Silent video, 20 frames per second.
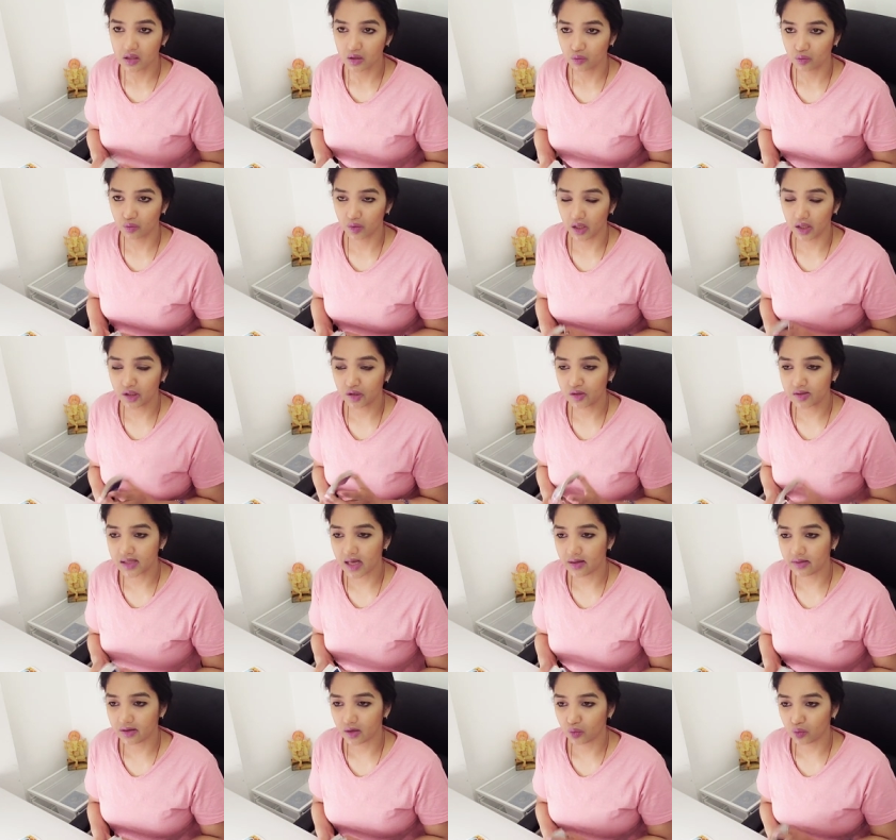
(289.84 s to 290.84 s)
Virgos
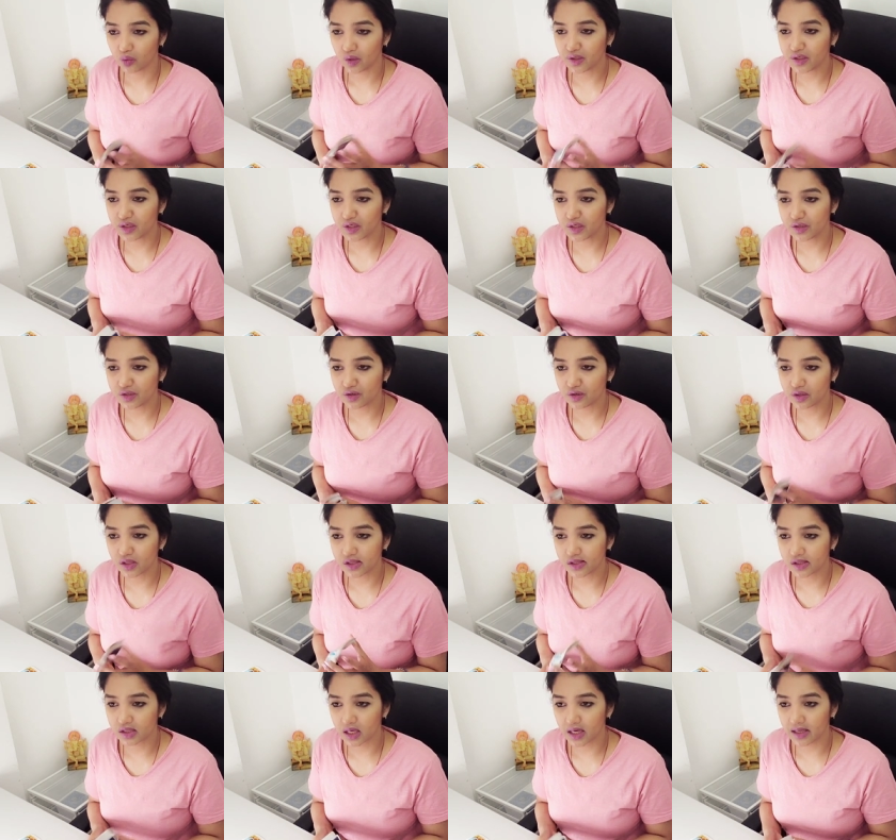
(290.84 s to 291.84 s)
out there, what is your
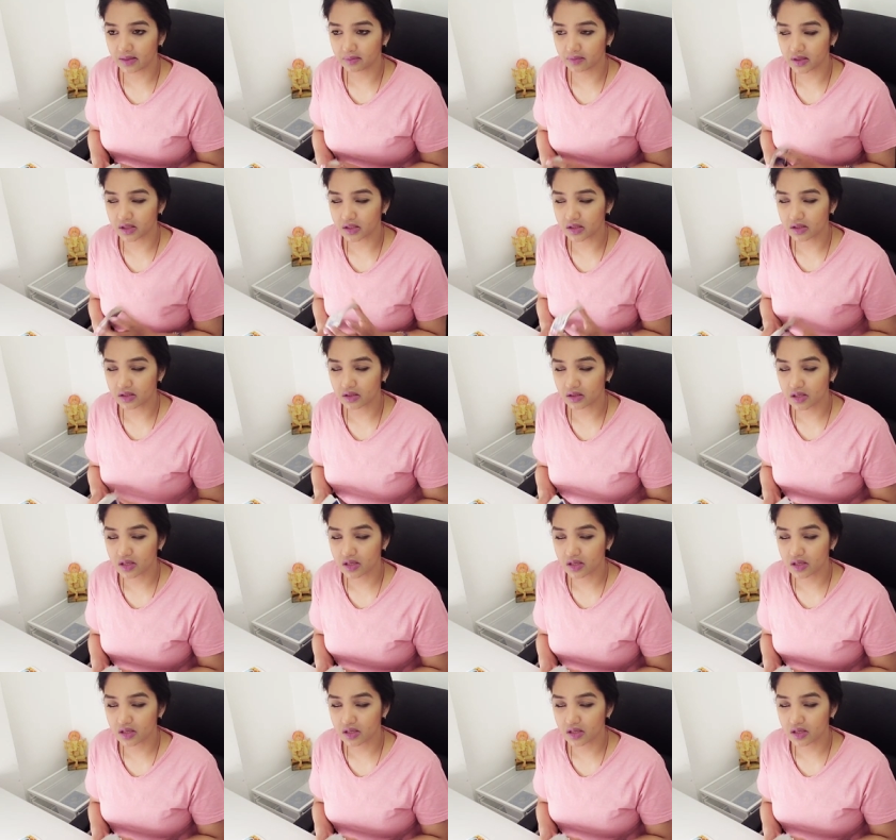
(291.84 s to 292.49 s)
next card, please?